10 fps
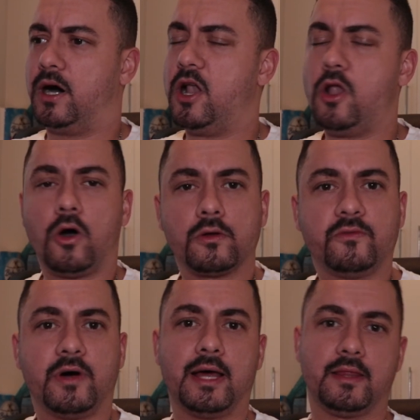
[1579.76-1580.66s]
a lot
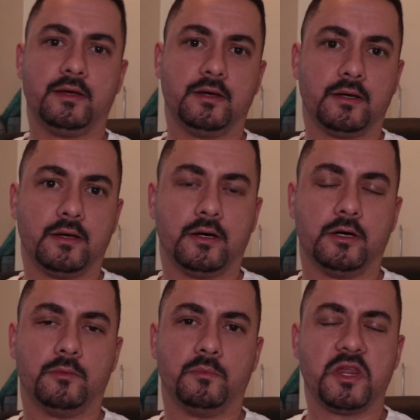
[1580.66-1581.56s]
of other
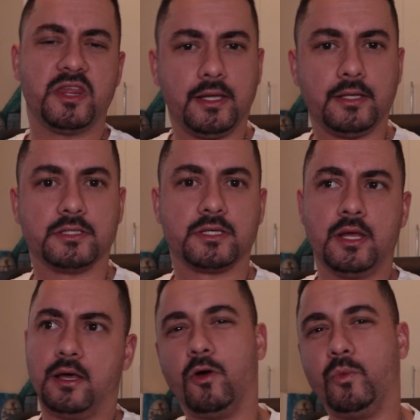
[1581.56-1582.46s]
um, things
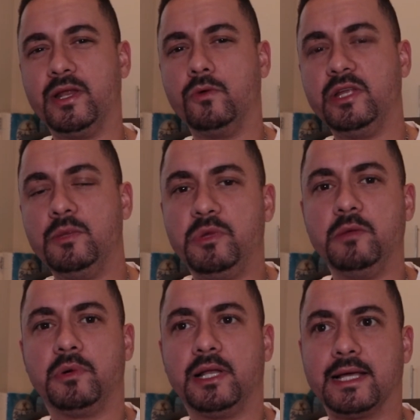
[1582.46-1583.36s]
we don't need
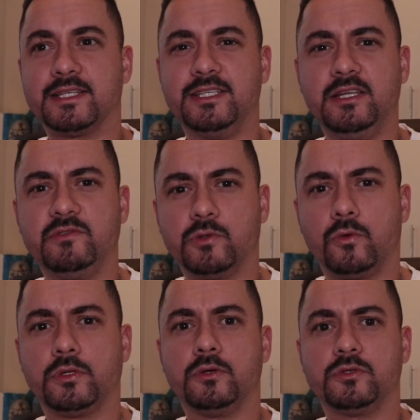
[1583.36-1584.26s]
people like Steve's
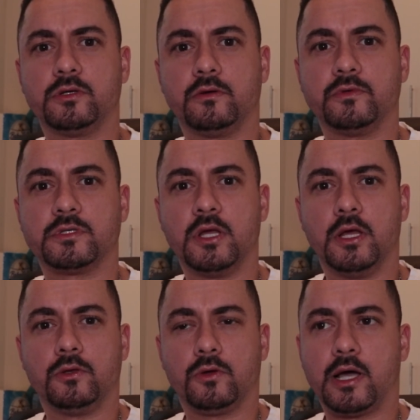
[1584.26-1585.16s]
Auto Service
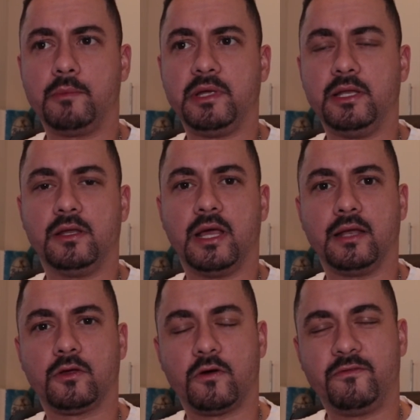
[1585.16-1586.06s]
to come in
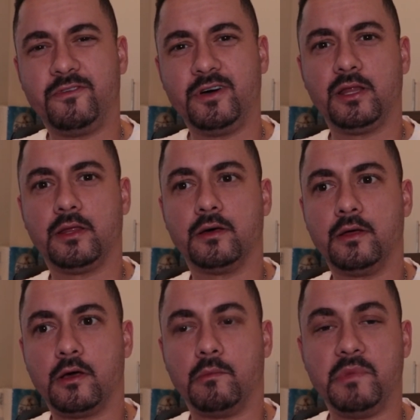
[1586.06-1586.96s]
and further
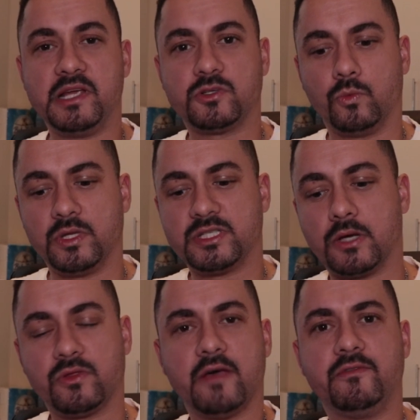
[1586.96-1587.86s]
mess with
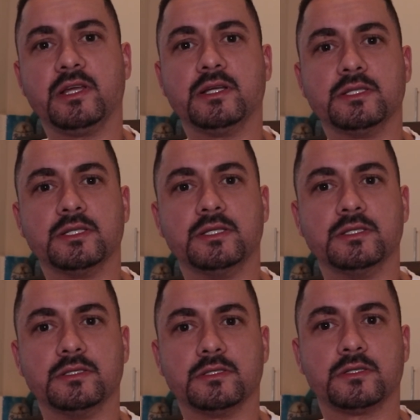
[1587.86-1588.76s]
South African
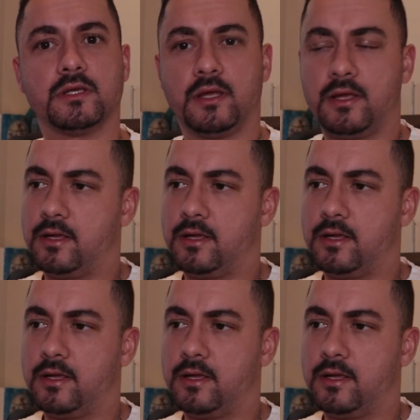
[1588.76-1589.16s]
citizens.